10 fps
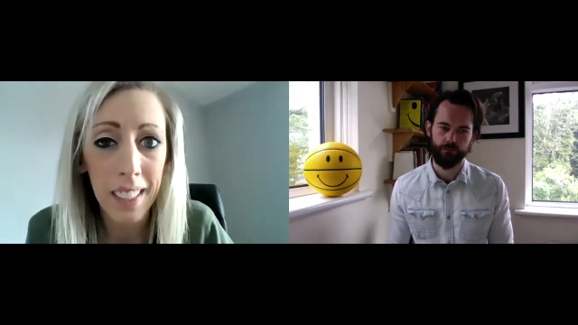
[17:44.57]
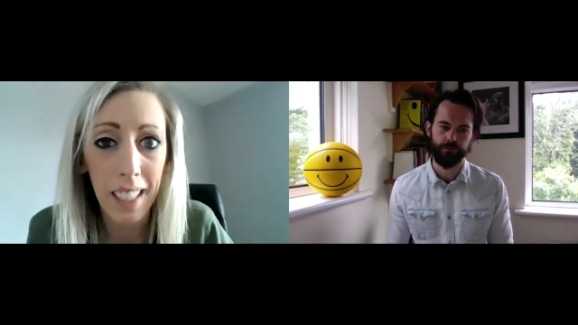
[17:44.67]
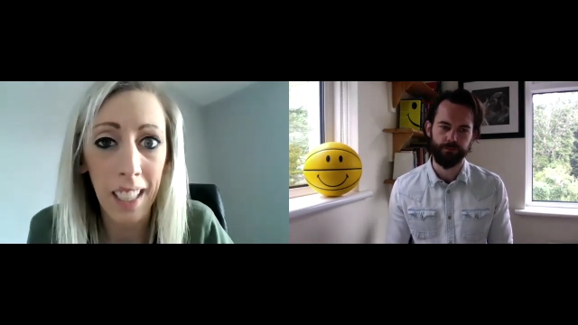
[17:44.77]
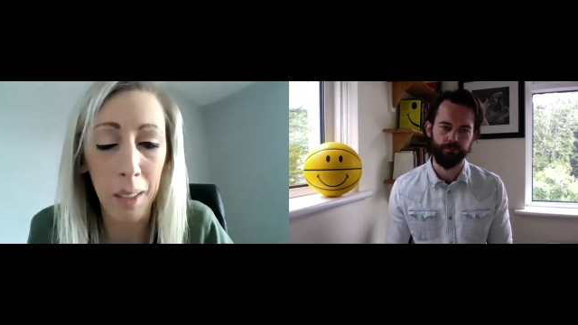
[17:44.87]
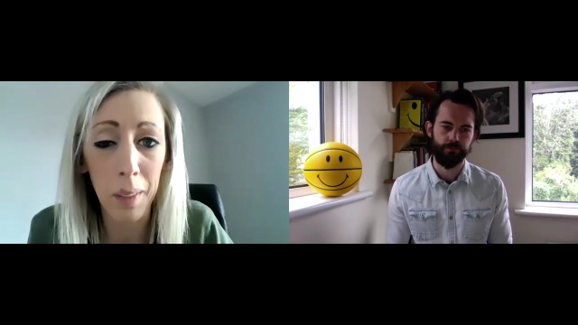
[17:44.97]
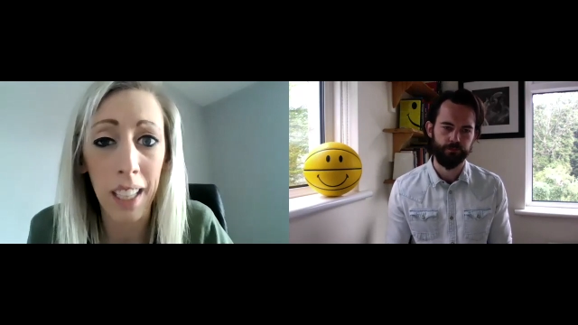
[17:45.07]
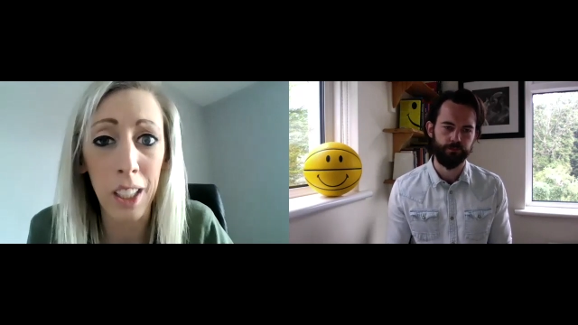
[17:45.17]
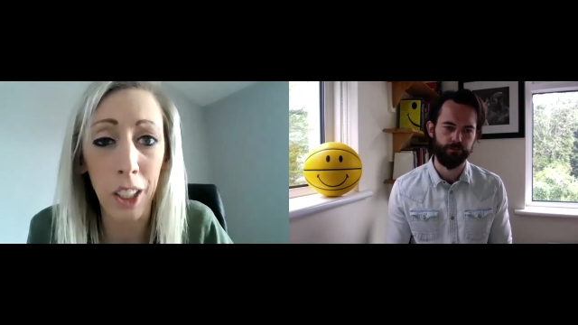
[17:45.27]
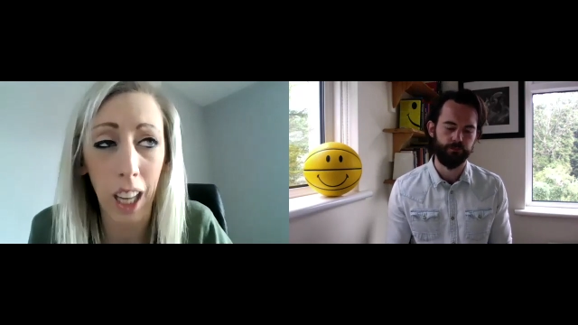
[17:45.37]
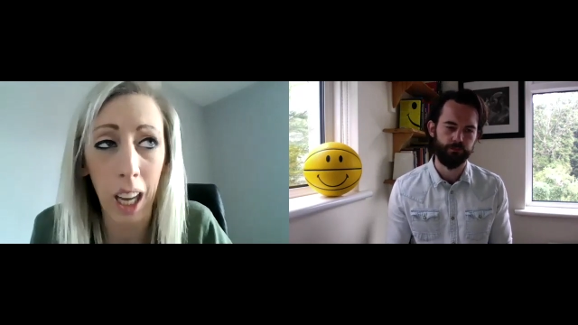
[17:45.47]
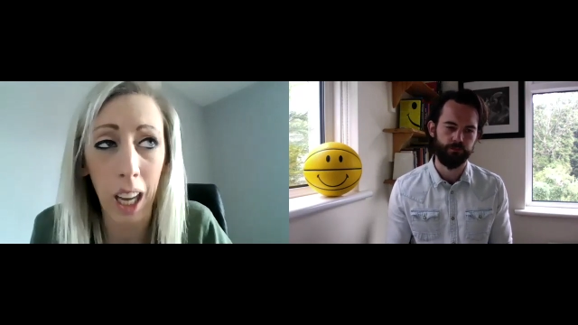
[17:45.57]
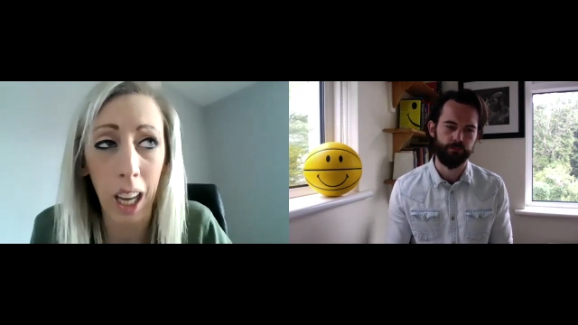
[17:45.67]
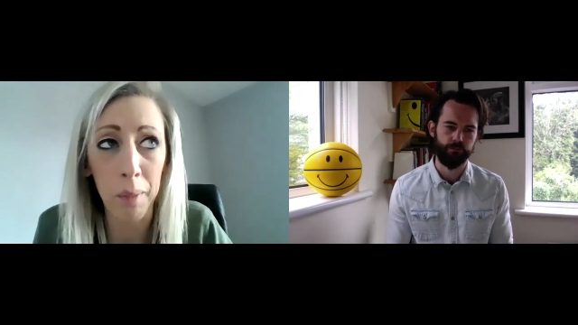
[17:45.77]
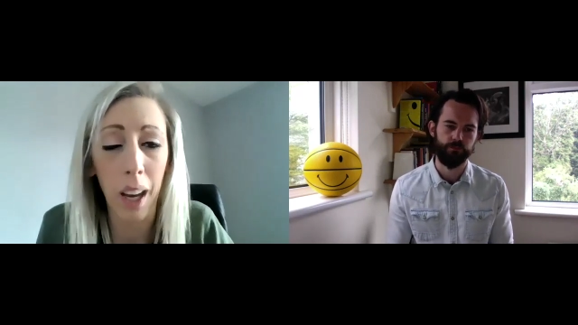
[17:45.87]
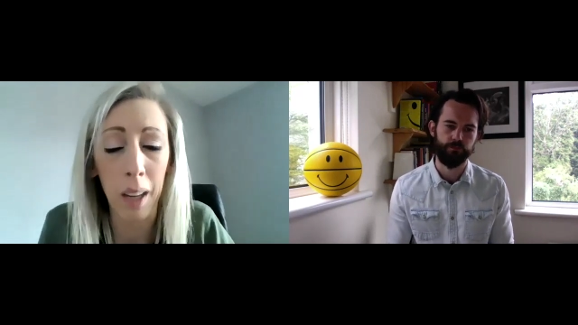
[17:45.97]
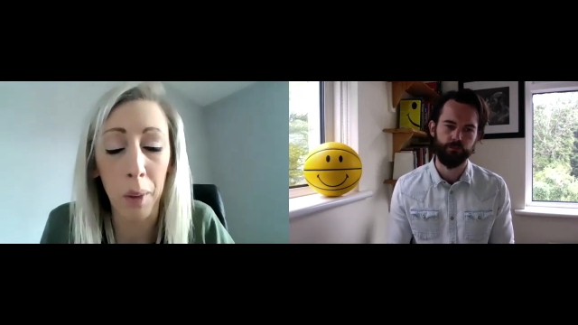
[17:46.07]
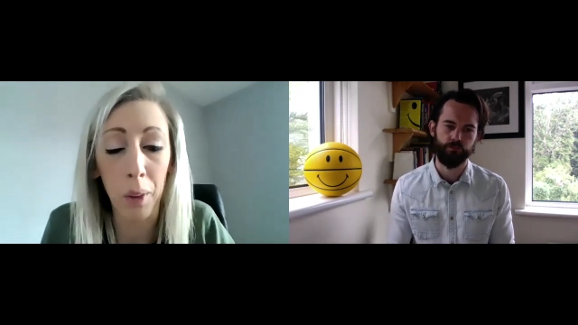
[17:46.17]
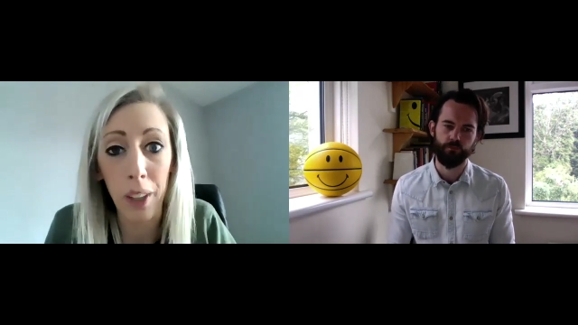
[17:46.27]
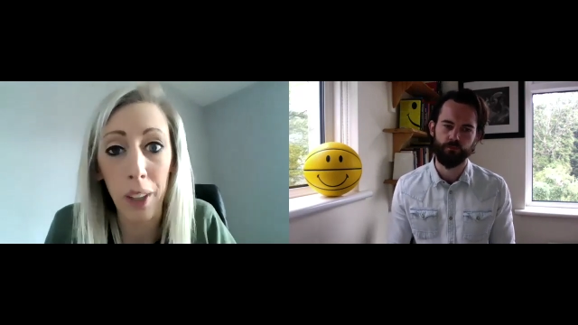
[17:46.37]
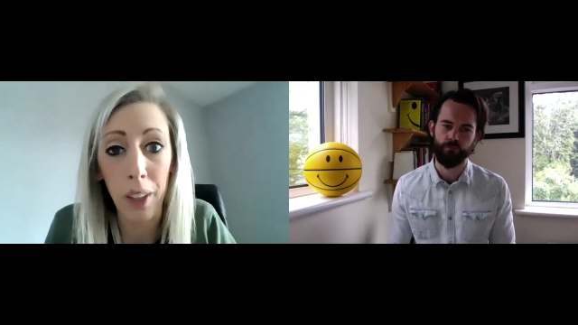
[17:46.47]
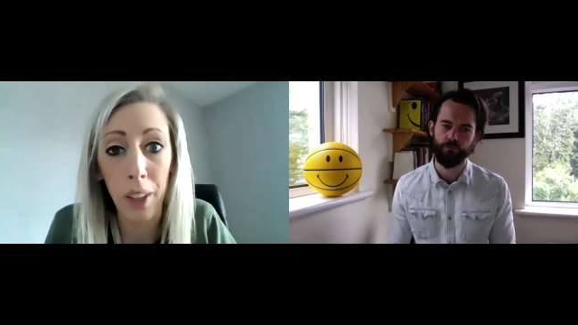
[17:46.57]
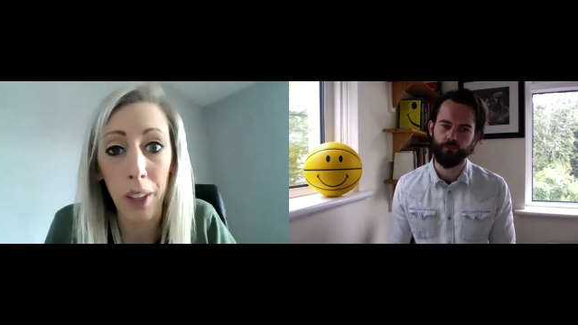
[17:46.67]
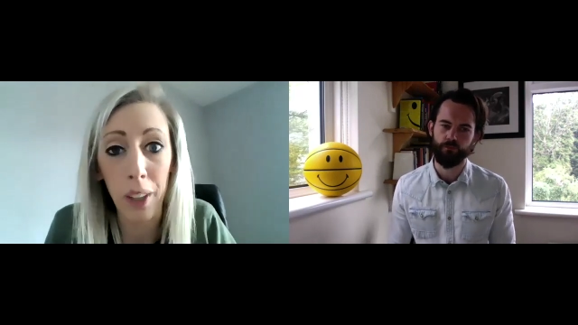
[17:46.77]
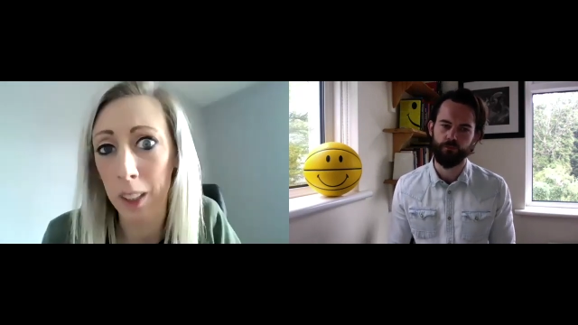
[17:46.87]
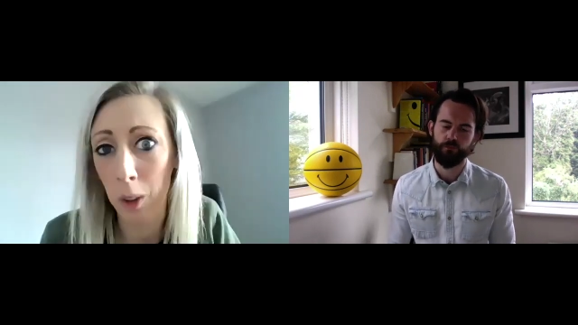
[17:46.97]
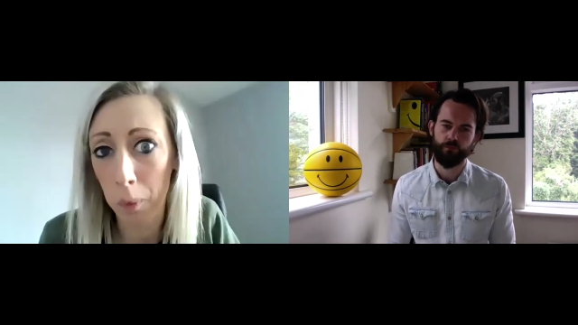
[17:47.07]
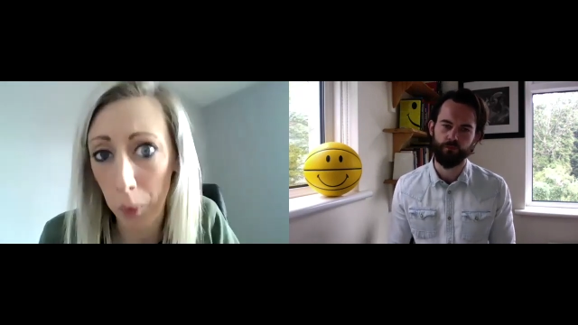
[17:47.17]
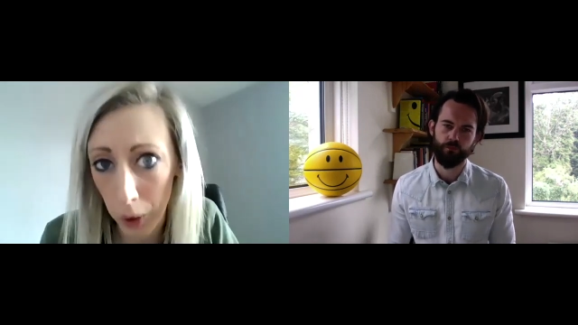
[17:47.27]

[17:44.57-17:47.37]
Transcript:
Speaker 1: Um, and look, I'm, I'm a realist.